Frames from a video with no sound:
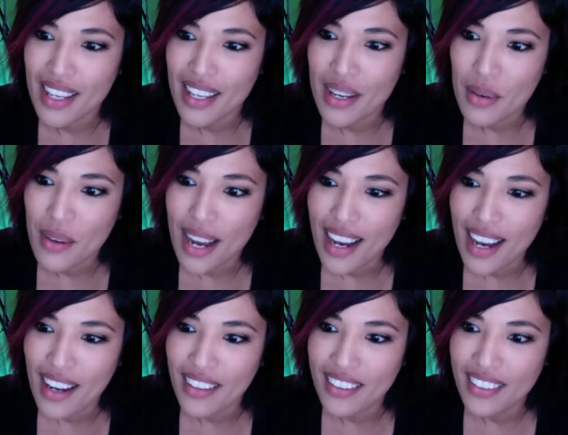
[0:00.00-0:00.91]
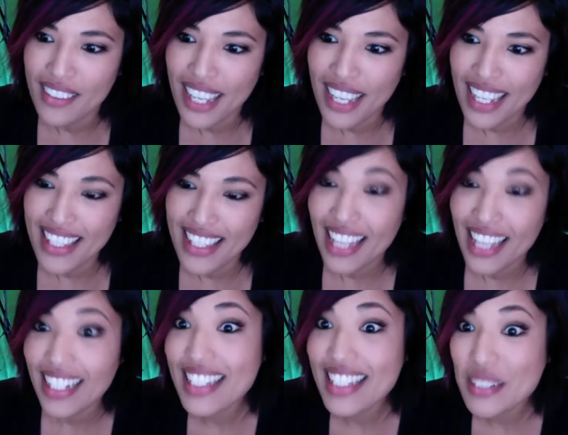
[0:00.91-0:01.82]
Wow, okay, that
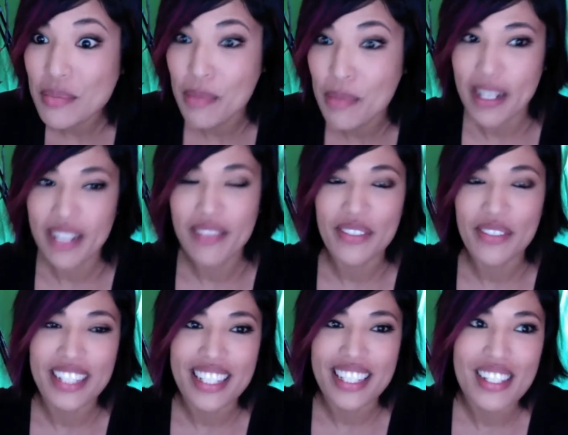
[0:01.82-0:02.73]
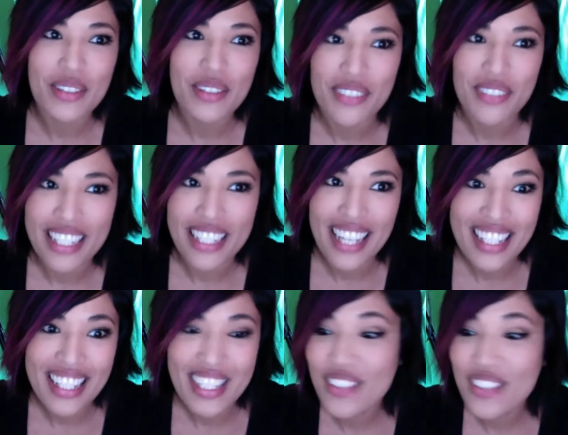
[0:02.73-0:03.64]
I didn't prepare for. That's too funny. I
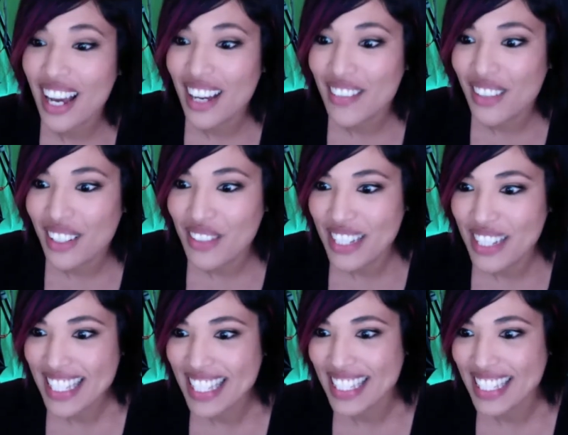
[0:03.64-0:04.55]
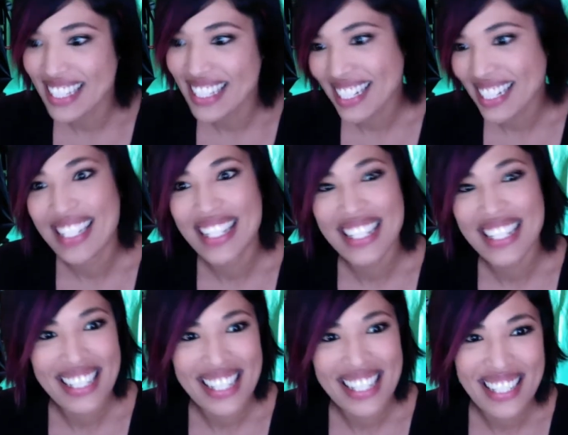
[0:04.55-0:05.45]
do have all my
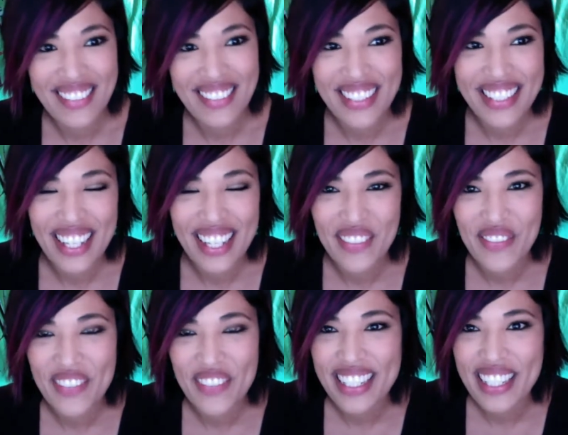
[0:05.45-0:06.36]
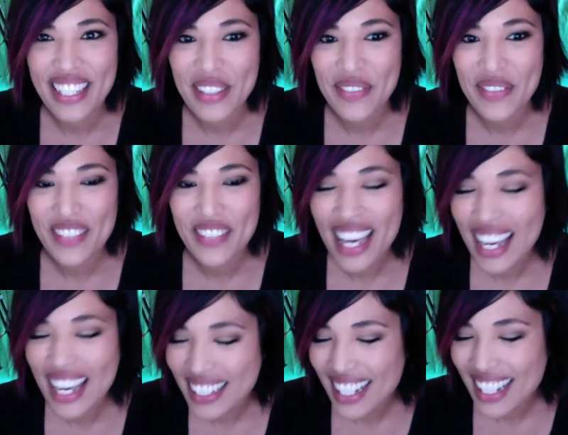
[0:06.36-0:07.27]
statistics and whatnot, but
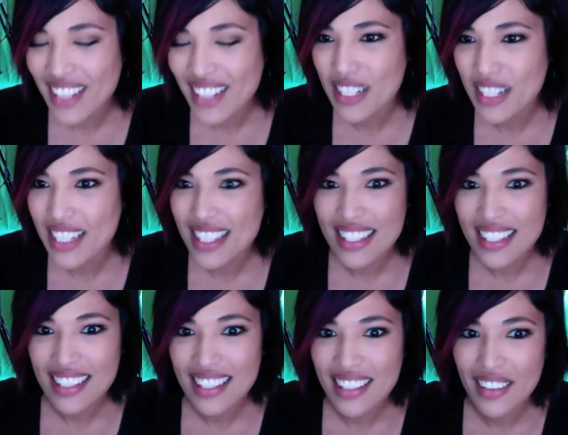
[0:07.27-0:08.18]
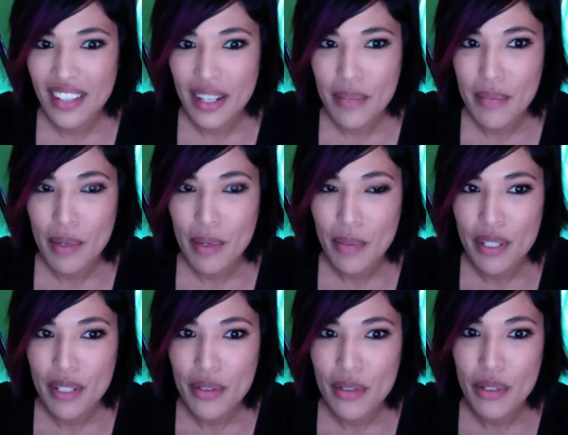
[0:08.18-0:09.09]
yeah, I'm just, I'm one
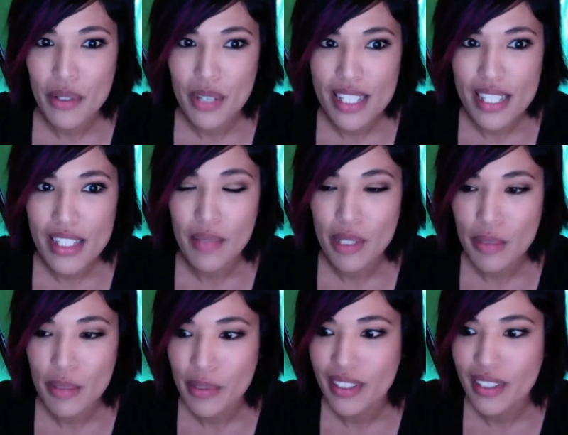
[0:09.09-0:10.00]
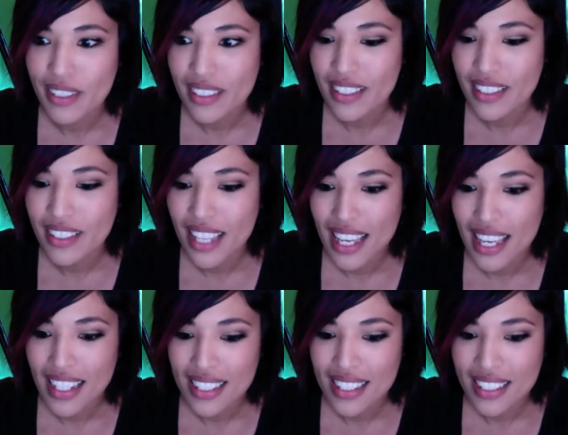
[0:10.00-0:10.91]
of those crazy people
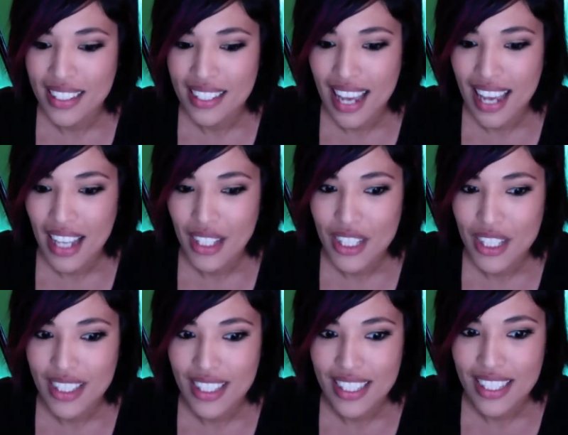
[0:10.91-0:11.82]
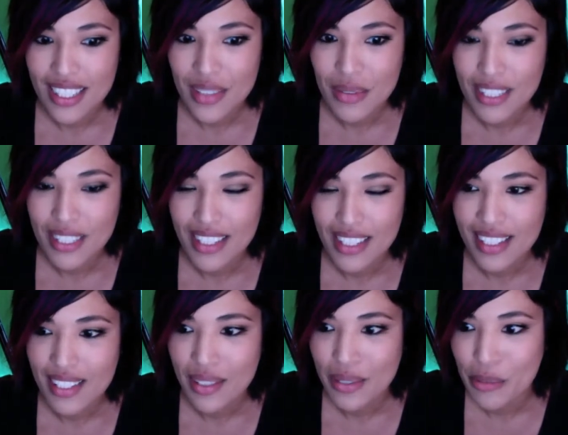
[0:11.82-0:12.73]
that actually really like
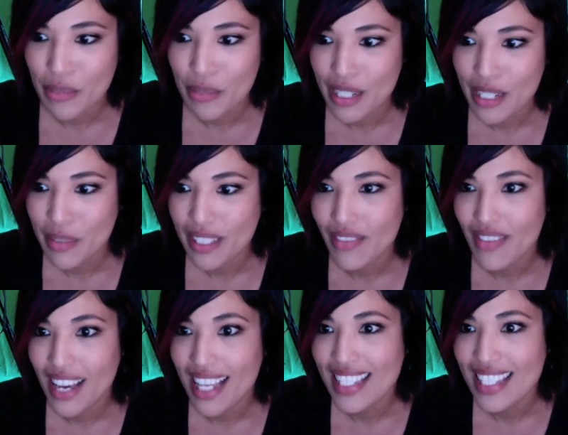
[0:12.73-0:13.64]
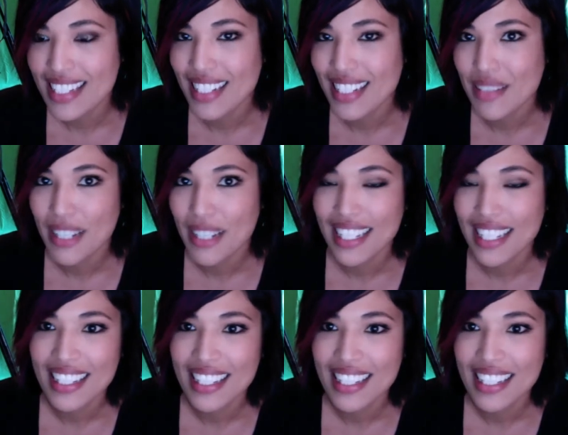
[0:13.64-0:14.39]
social media. I'm really fascinated by it.